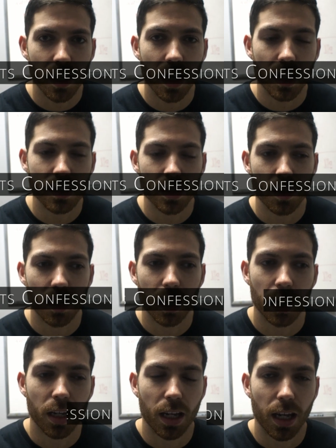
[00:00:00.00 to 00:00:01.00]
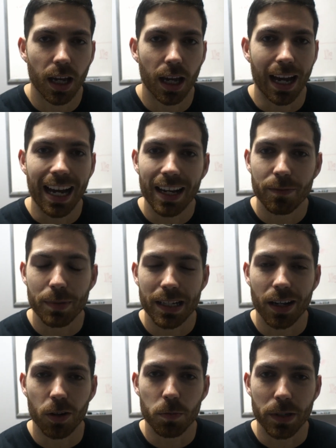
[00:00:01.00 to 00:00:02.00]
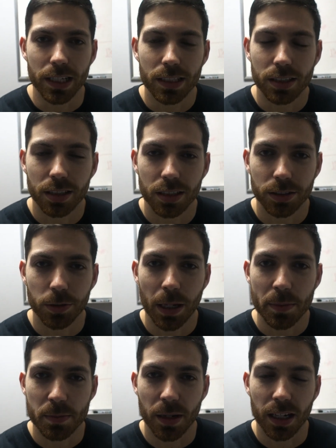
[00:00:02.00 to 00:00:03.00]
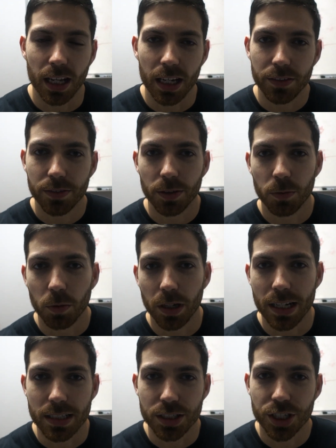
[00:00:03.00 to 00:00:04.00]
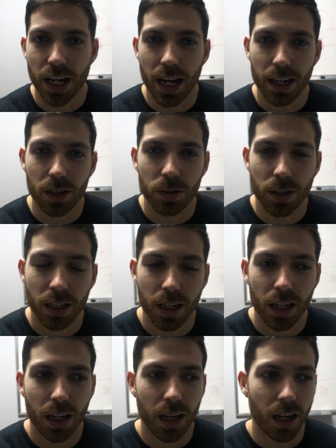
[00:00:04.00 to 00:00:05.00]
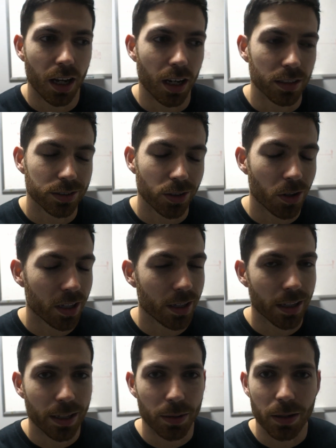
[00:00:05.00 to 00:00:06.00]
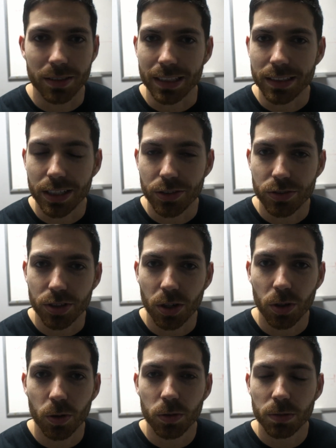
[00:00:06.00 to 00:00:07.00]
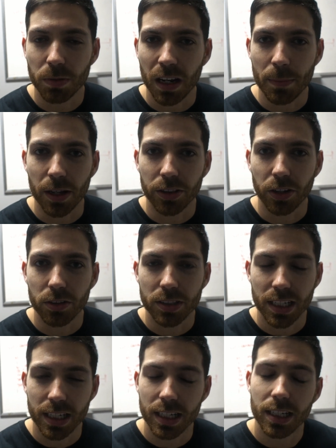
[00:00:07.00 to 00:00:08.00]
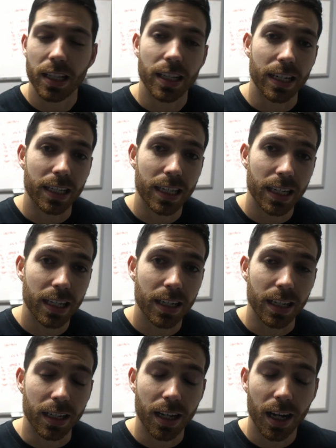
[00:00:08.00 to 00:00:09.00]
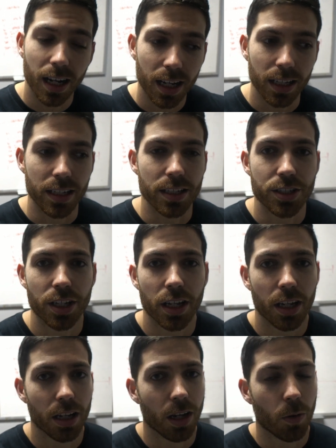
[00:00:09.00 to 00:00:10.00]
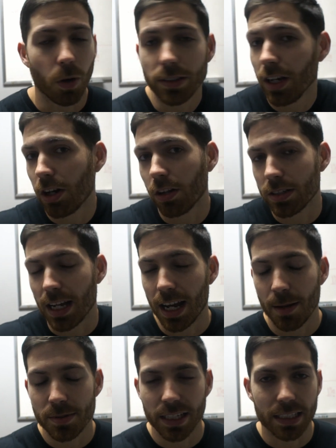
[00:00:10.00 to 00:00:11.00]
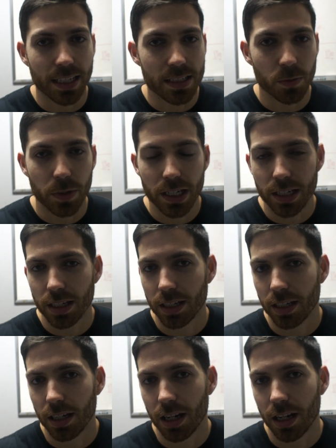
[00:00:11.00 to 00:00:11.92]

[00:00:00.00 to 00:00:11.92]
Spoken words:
All right, so I have been obese 2 times in my life. One as a child, started I think when I was 10 years old, probably about 13, and then again in college. Worked out all the time, 6 days a week,